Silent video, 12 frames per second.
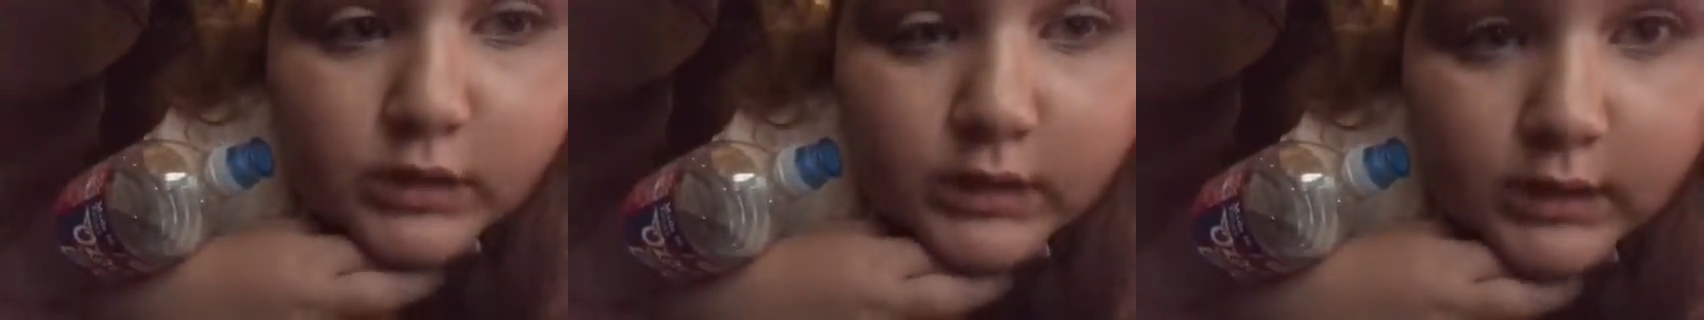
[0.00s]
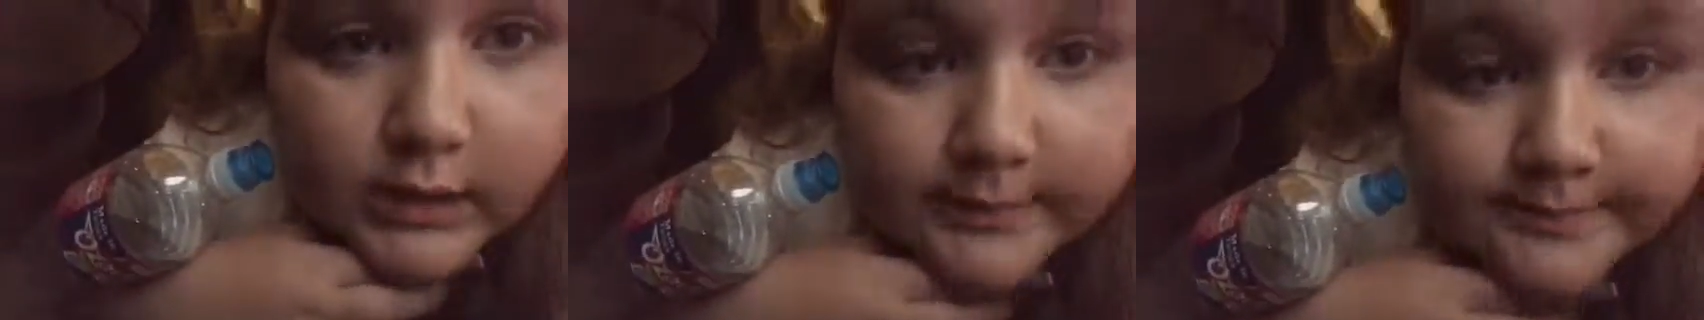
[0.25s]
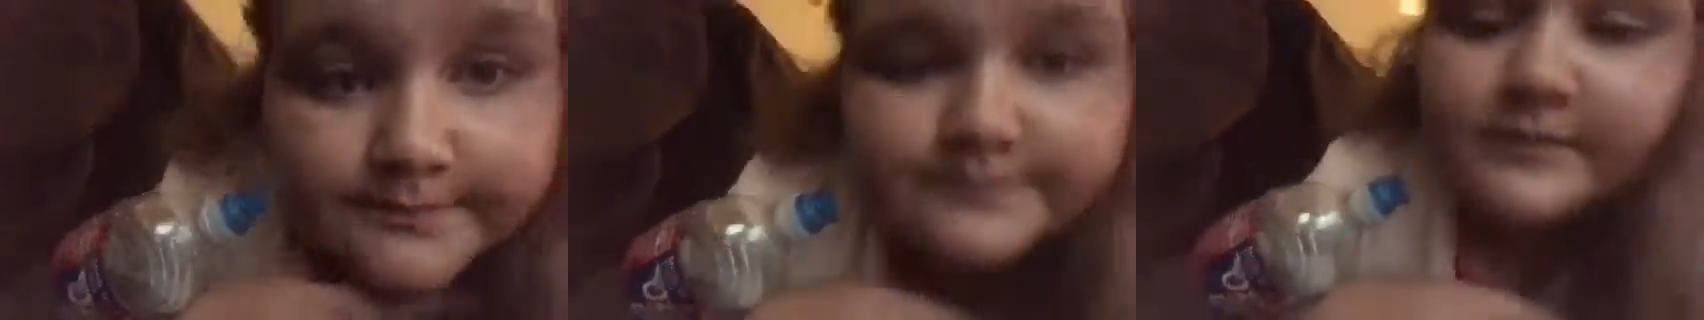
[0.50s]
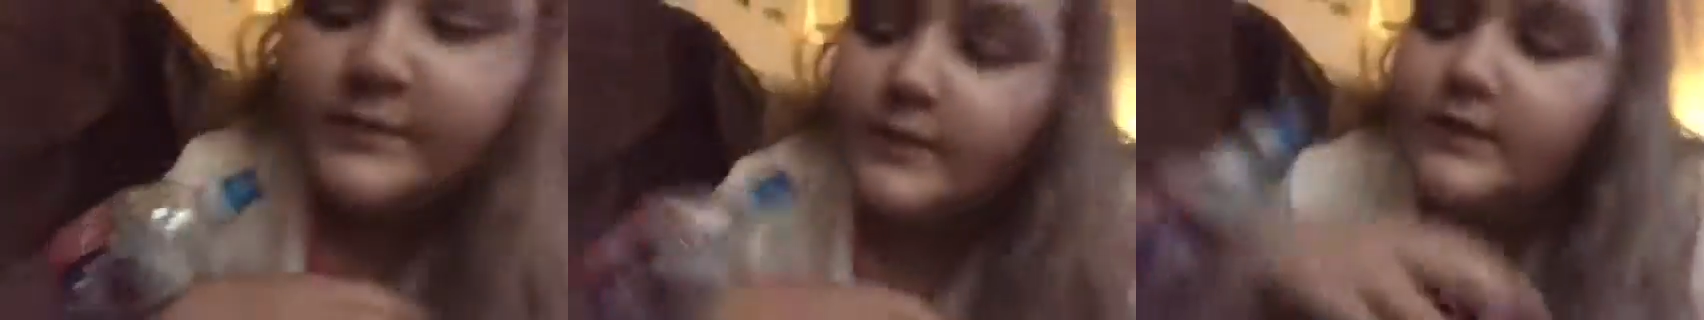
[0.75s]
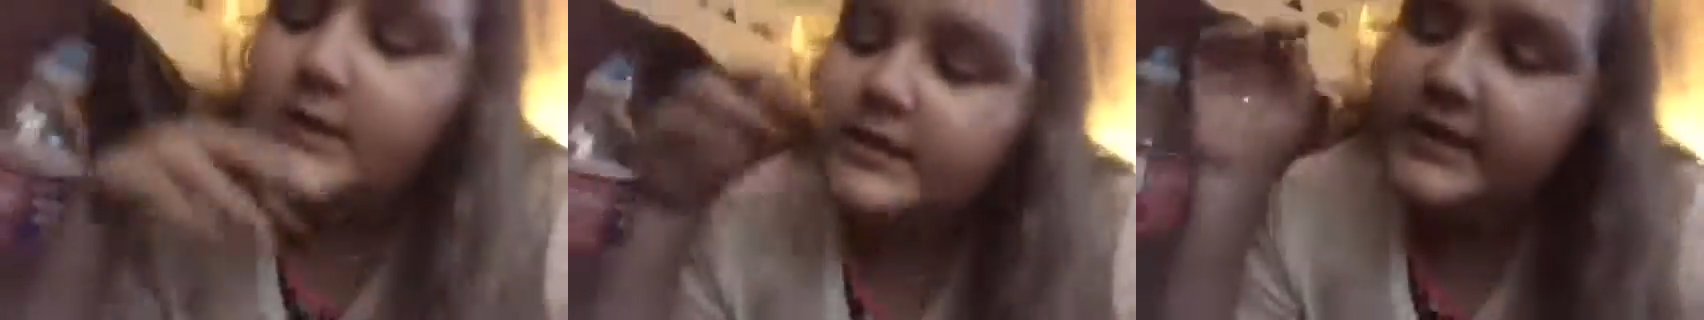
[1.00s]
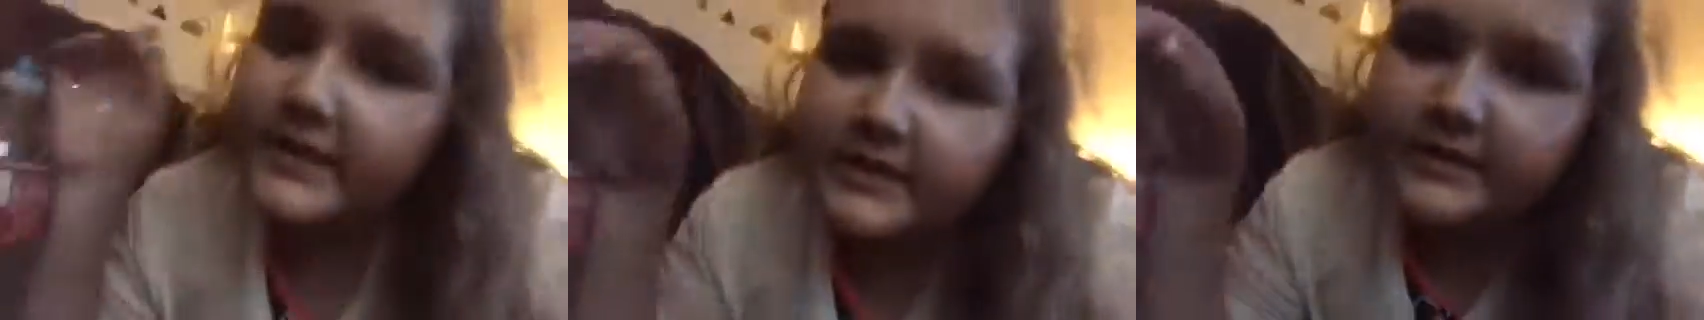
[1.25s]
yeah.
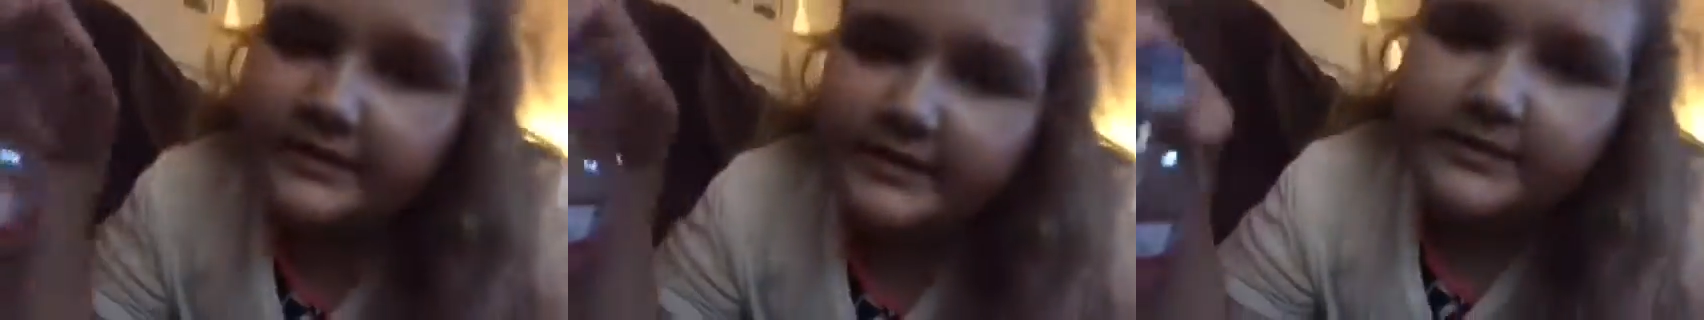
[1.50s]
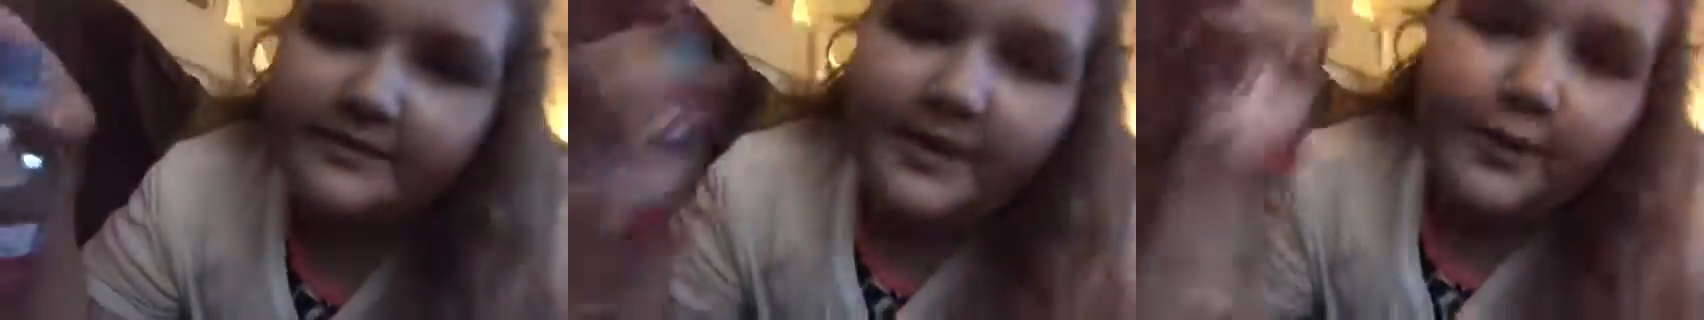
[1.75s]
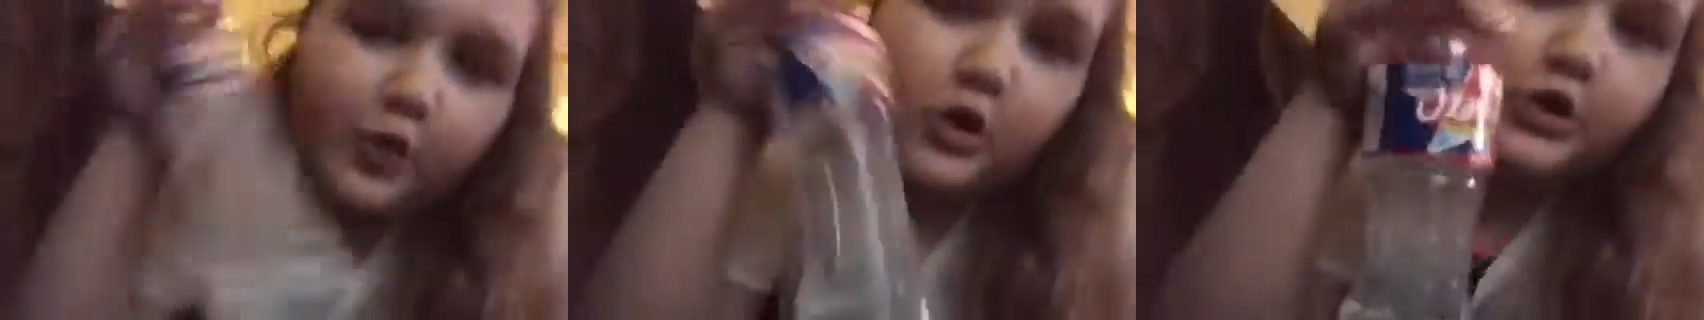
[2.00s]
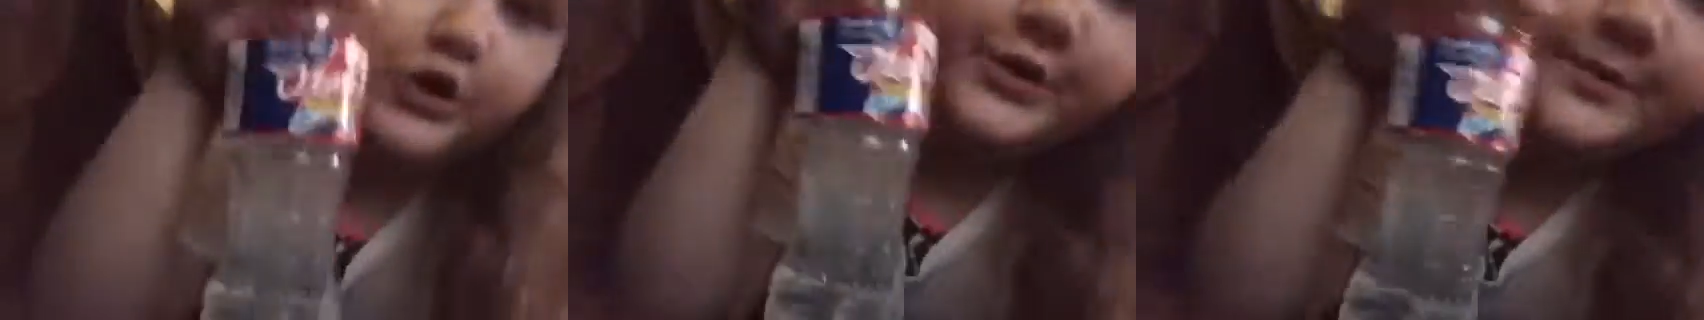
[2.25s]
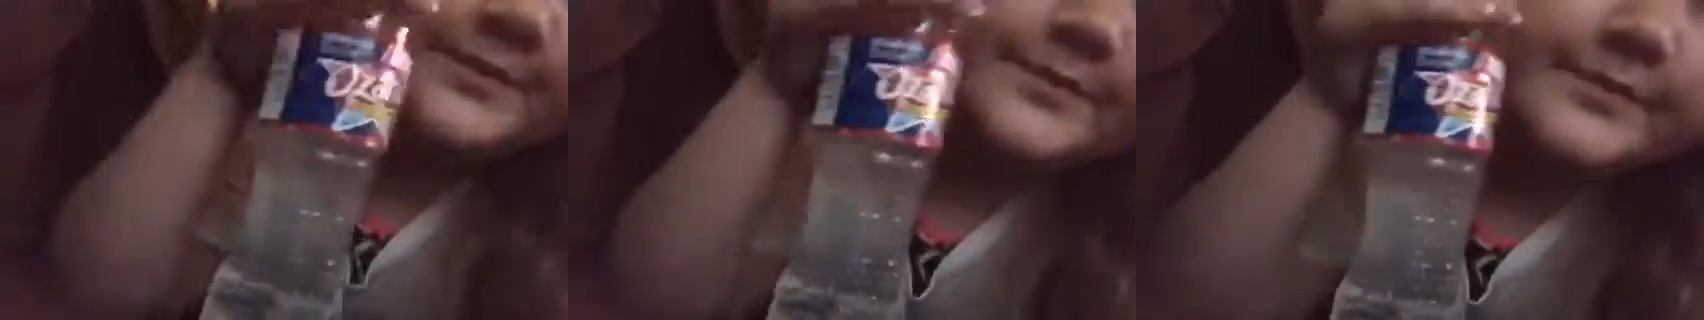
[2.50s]
Yes, this is my water.